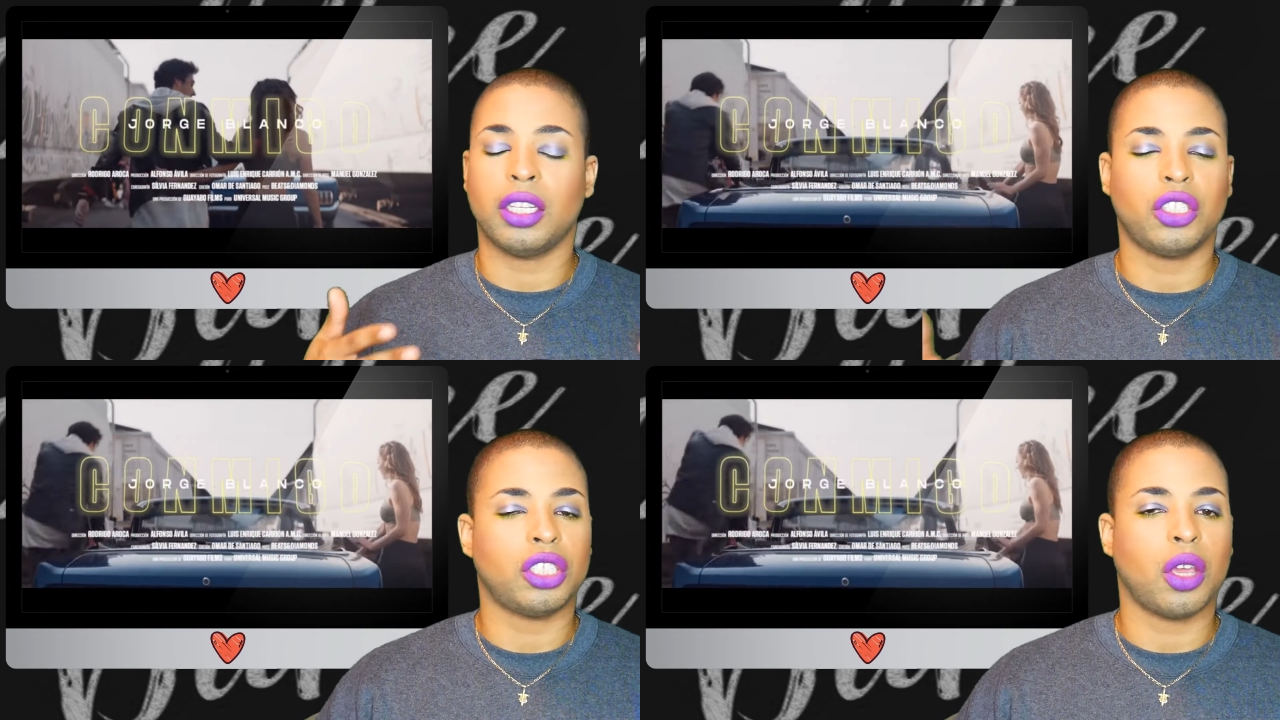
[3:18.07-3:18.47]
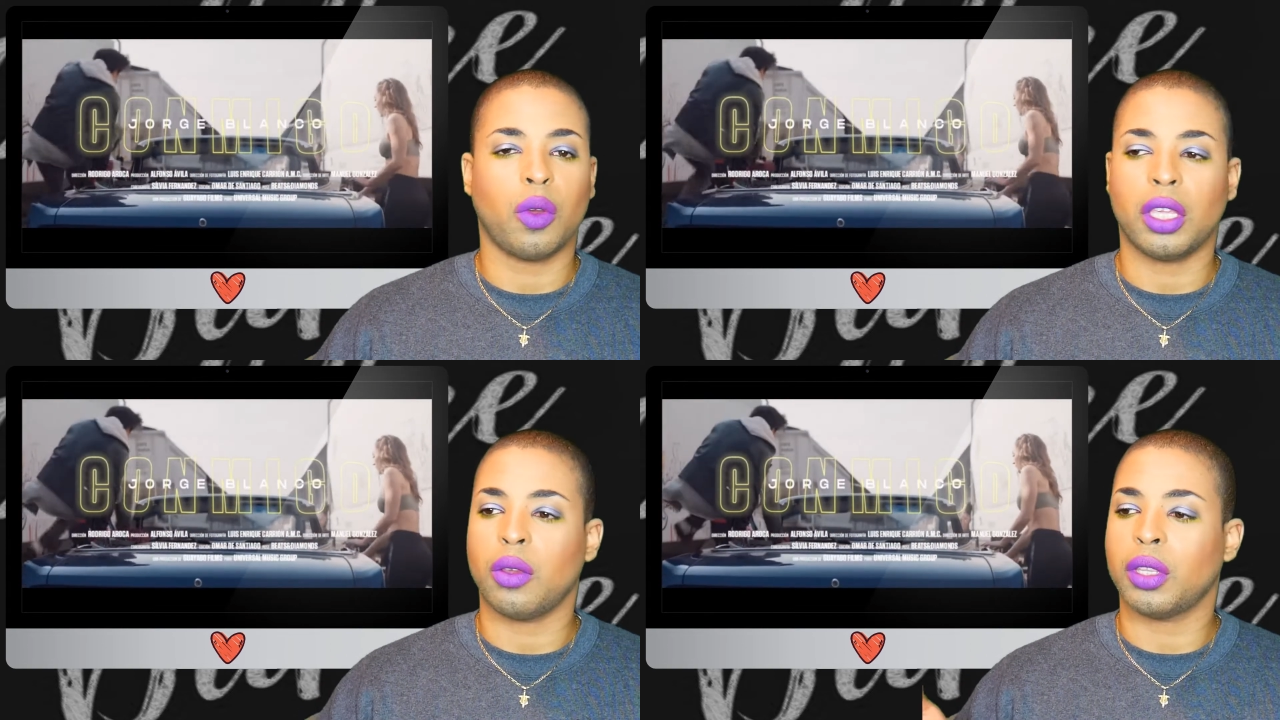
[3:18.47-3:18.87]
He's
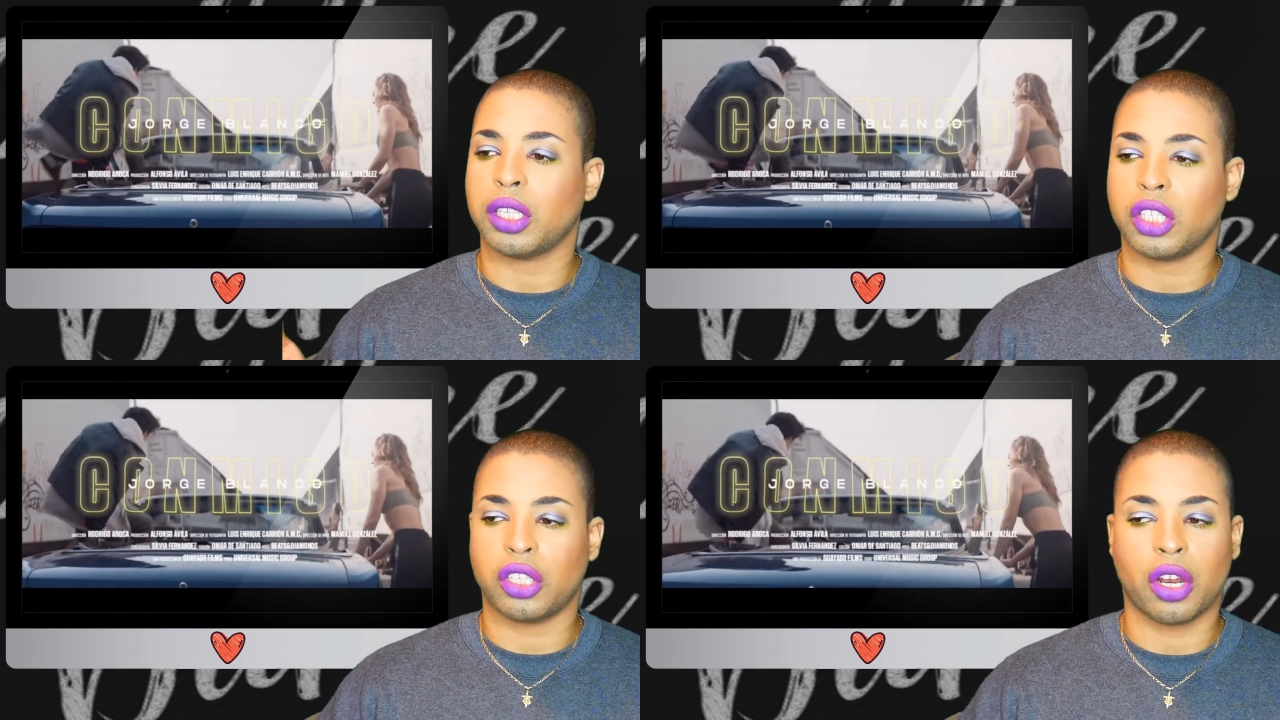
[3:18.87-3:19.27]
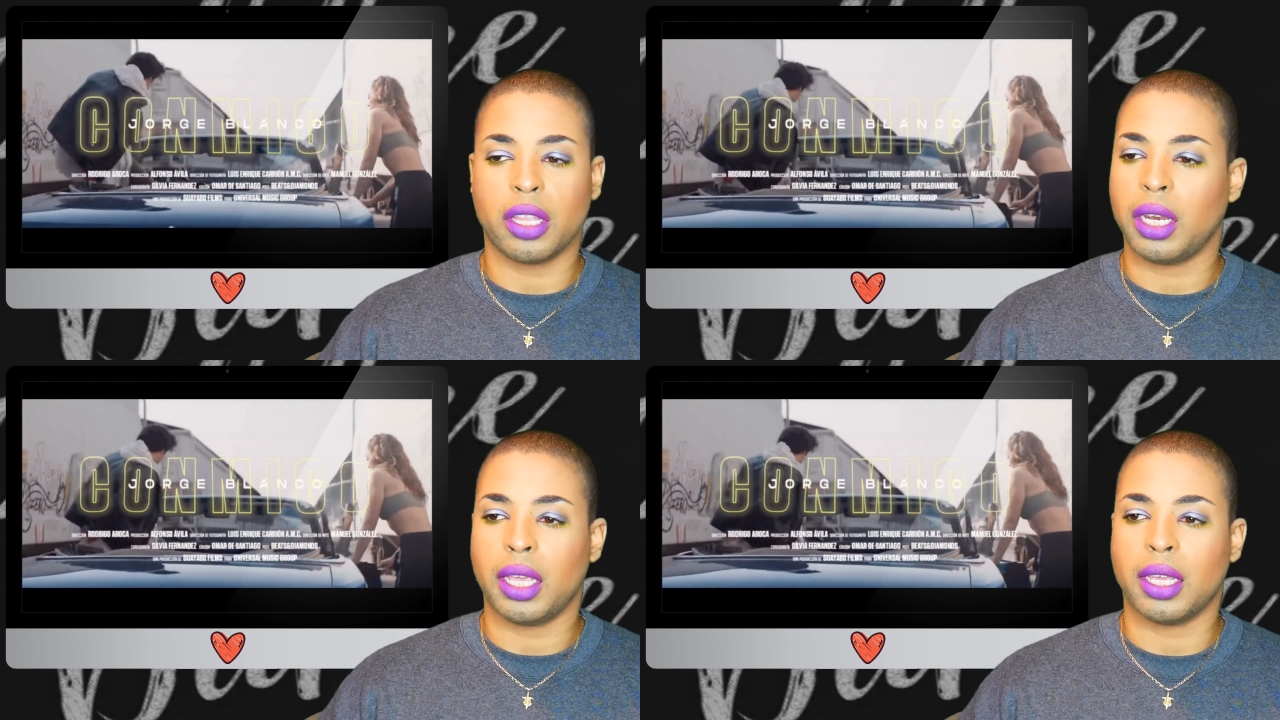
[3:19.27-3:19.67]
showing you the
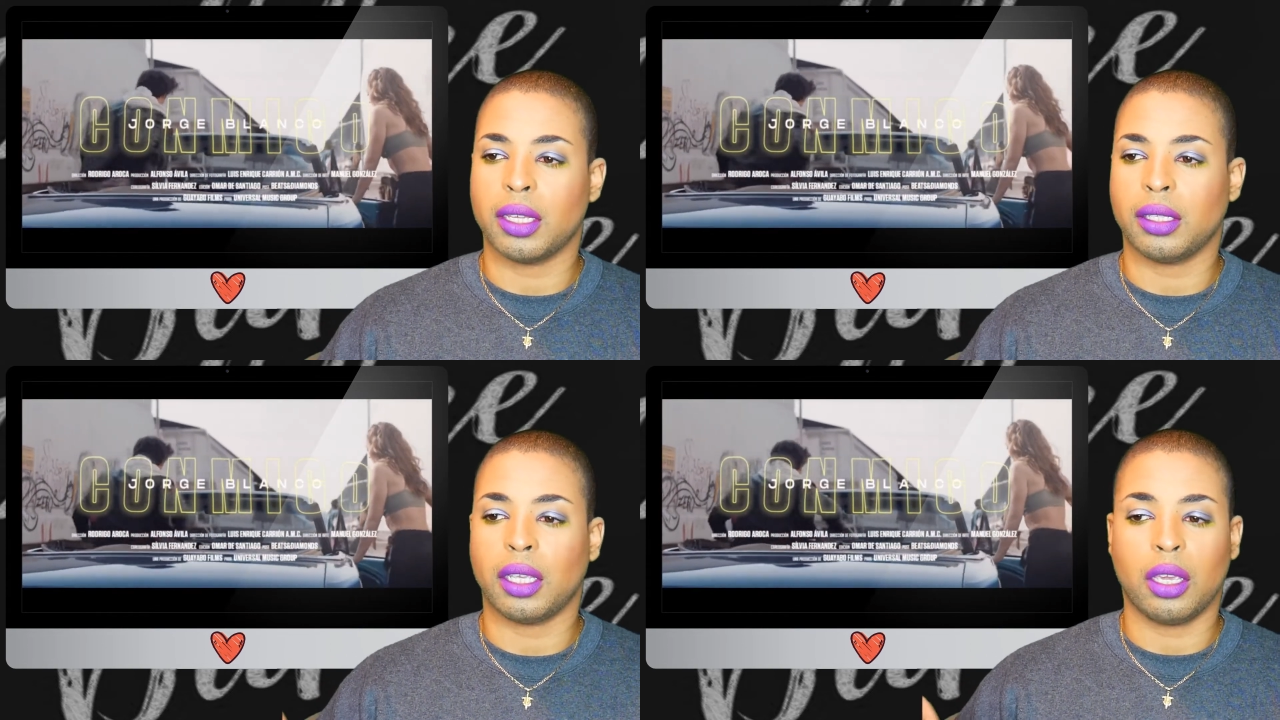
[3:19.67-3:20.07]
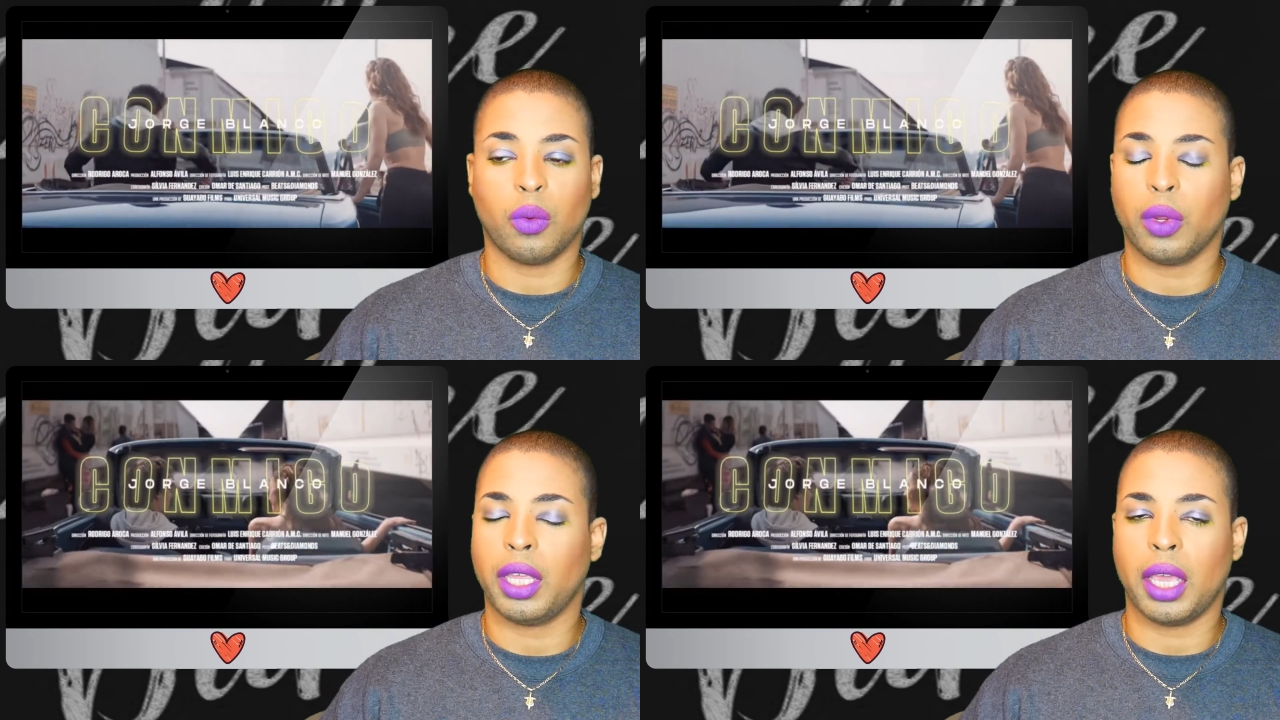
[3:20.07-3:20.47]
star that he is.
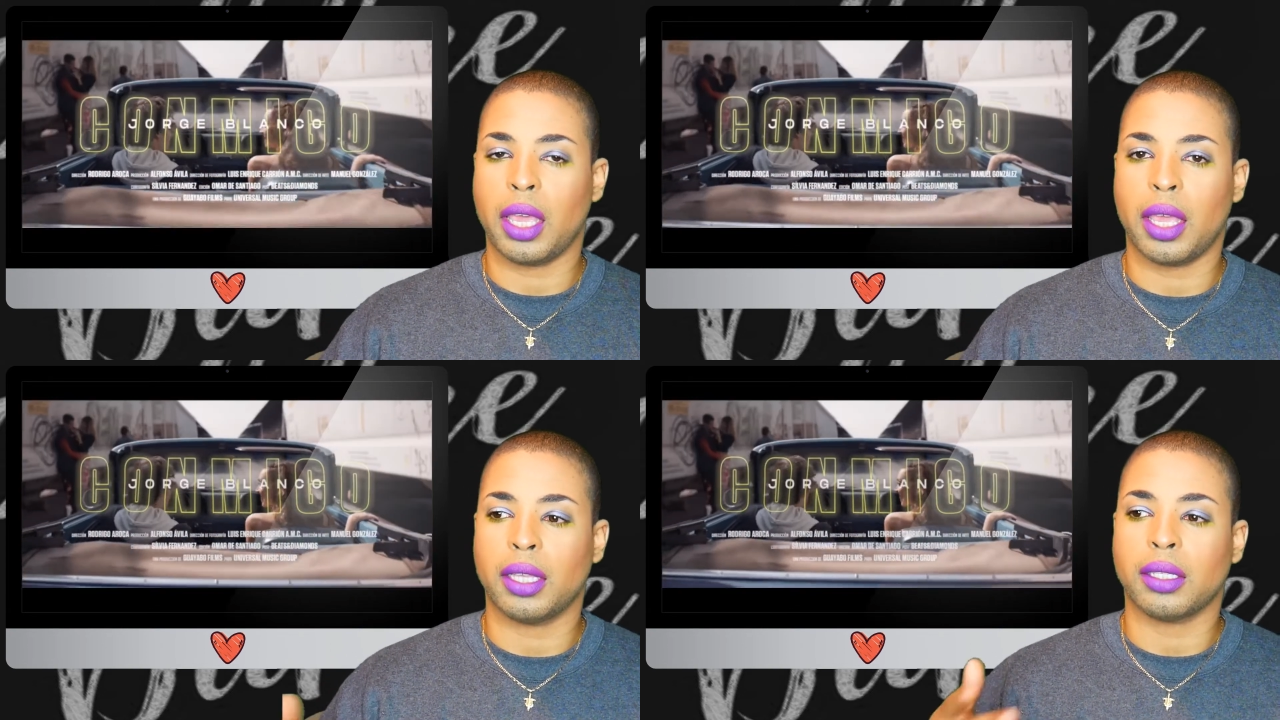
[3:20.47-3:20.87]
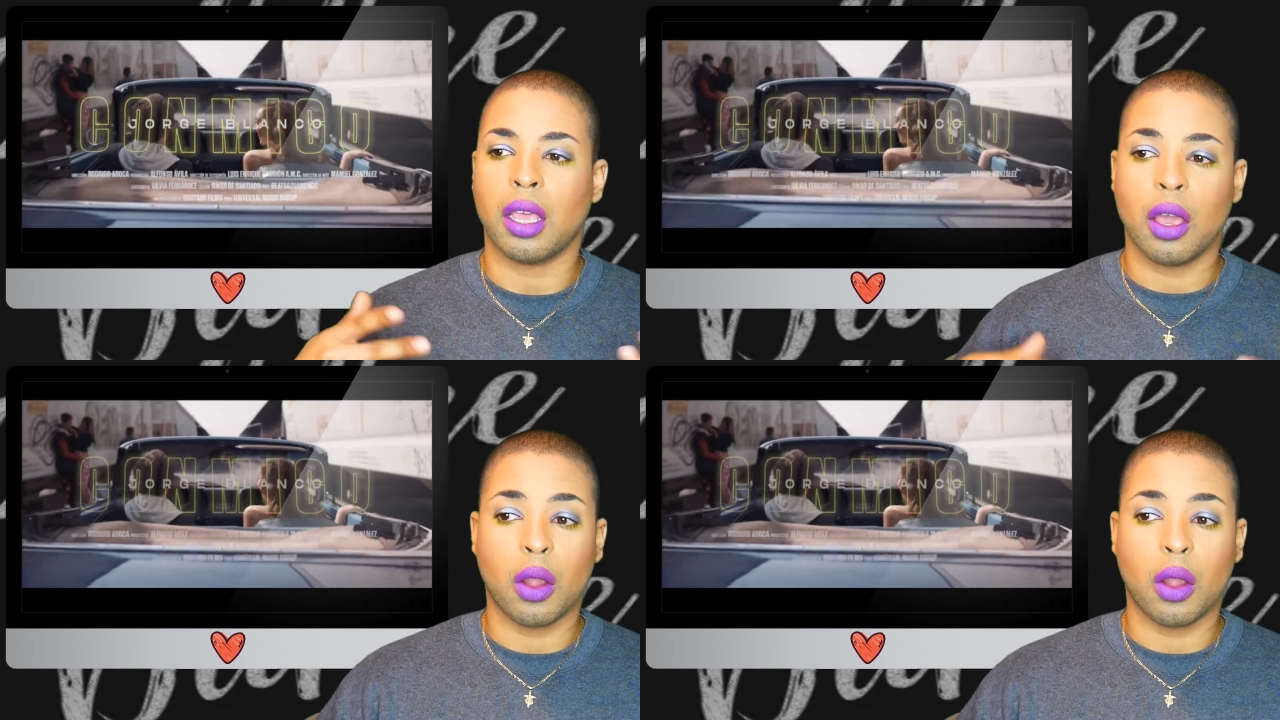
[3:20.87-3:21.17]
He really is.